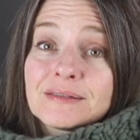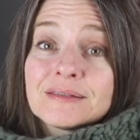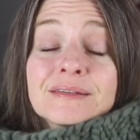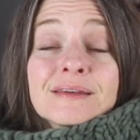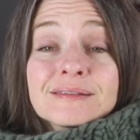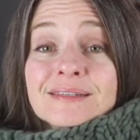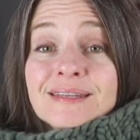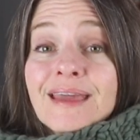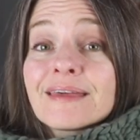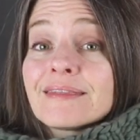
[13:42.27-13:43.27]
This doesn't
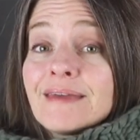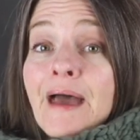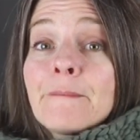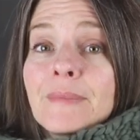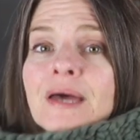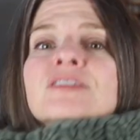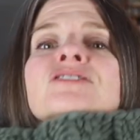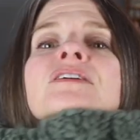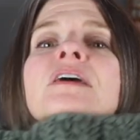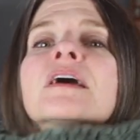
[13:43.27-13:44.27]
take that
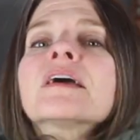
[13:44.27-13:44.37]
much